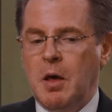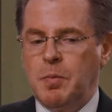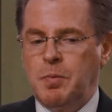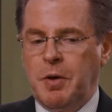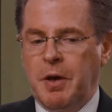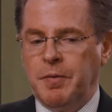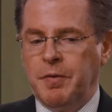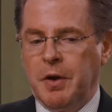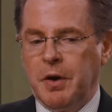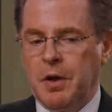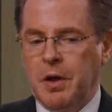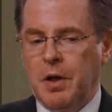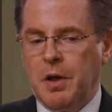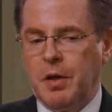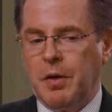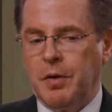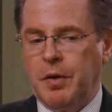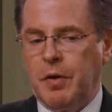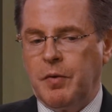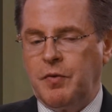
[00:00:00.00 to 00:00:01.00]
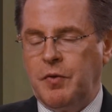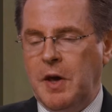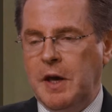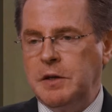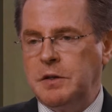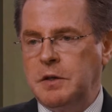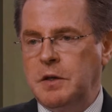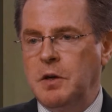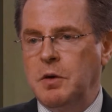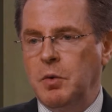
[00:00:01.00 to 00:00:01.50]
pivotal
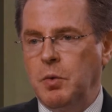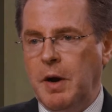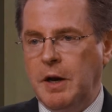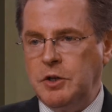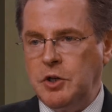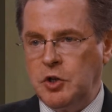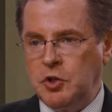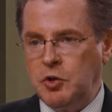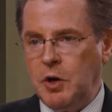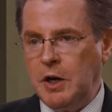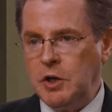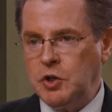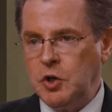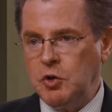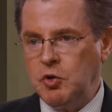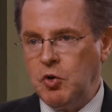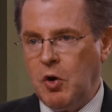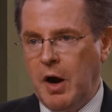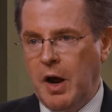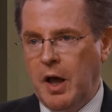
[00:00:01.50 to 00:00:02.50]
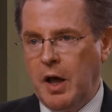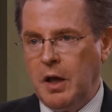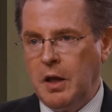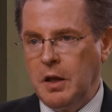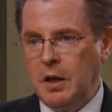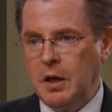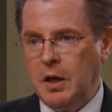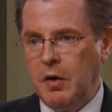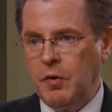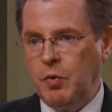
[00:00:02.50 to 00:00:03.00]
phase two registration
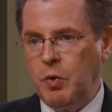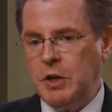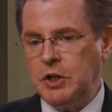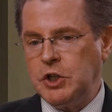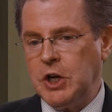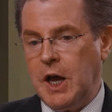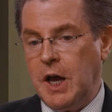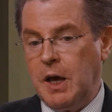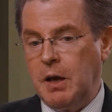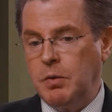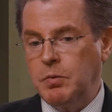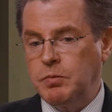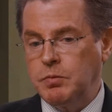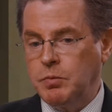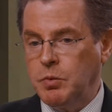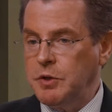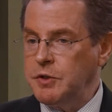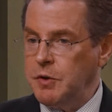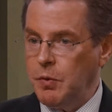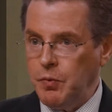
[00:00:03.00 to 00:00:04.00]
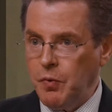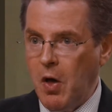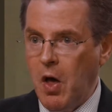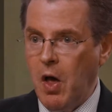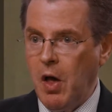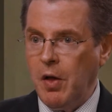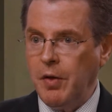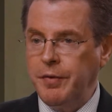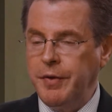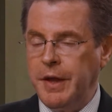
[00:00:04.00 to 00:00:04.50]
trial, of which I was
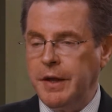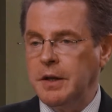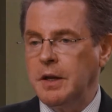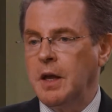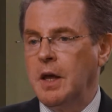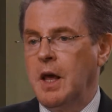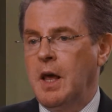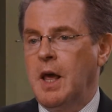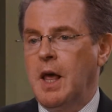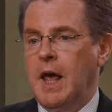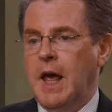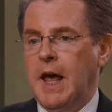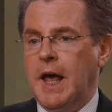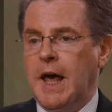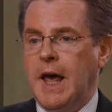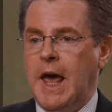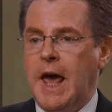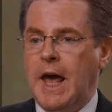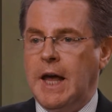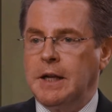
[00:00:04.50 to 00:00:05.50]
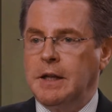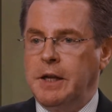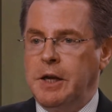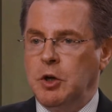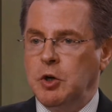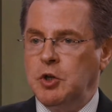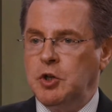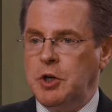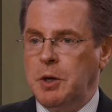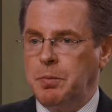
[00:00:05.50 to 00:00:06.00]
involved and uh, had
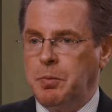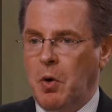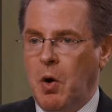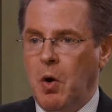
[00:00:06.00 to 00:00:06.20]
leadership